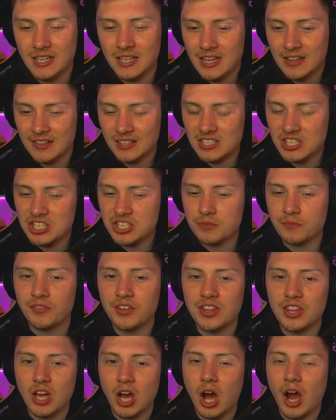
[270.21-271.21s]
This is
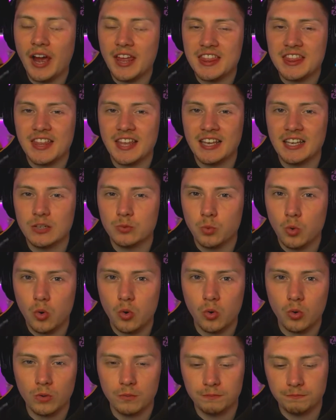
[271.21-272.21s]
something that I think
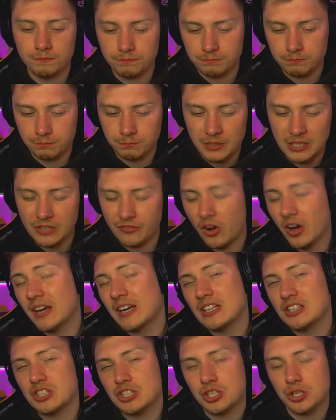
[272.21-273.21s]
will be divided
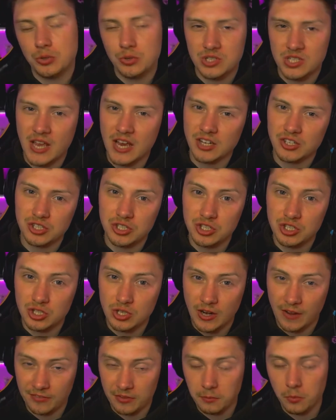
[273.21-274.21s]
into two sections. You'd
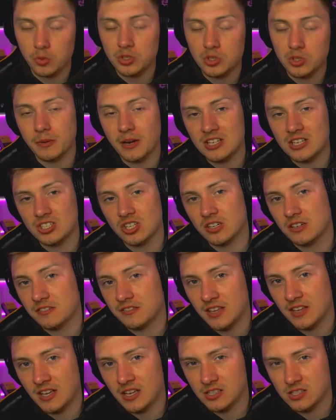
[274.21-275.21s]
have the multiplayer side of
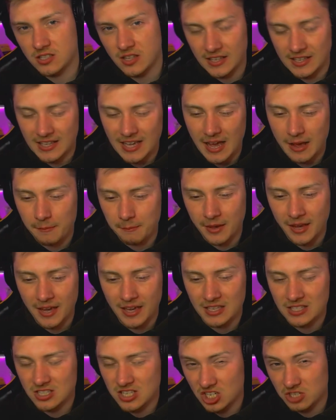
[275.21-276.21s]
things and then
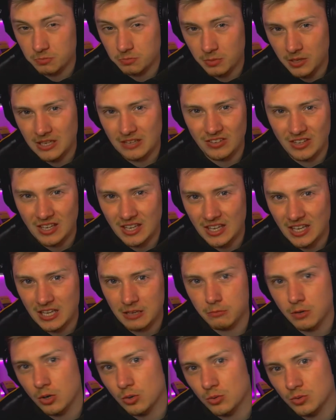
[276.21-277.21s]
campaign slash PvE
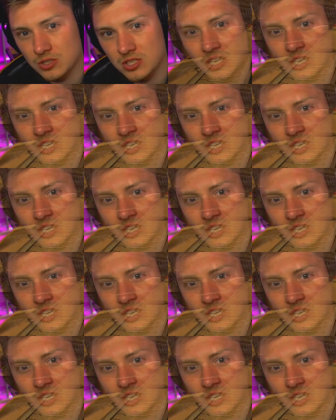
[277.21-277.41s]
modes.